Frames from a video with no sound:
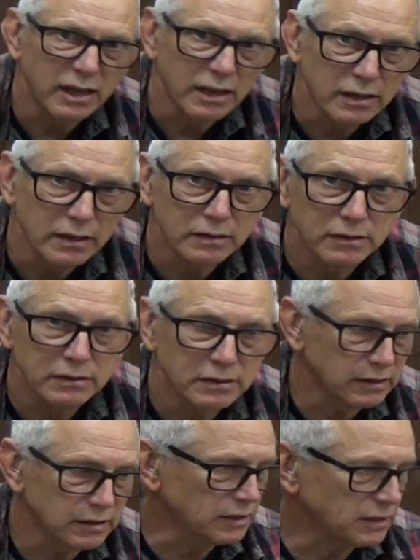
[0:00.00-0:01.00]
and
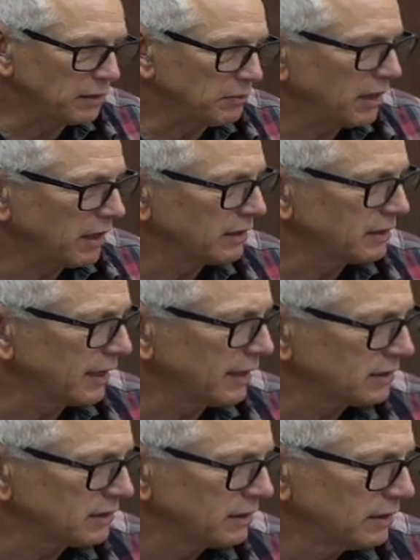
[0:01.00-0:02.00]
did the same kind of
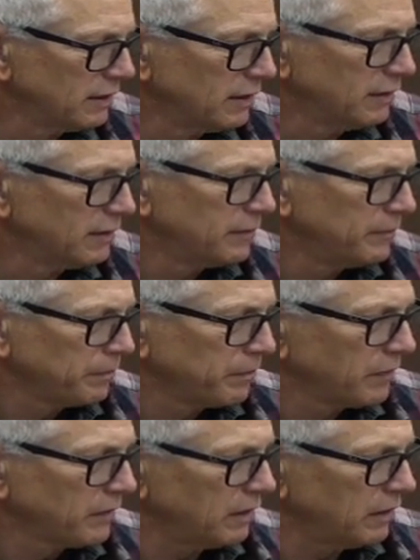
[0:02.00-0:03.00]
test,
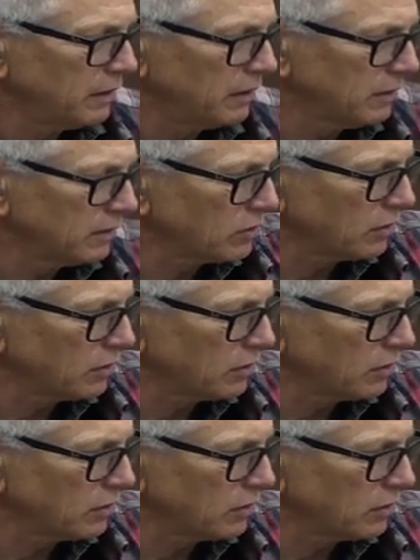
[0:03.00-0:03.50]
the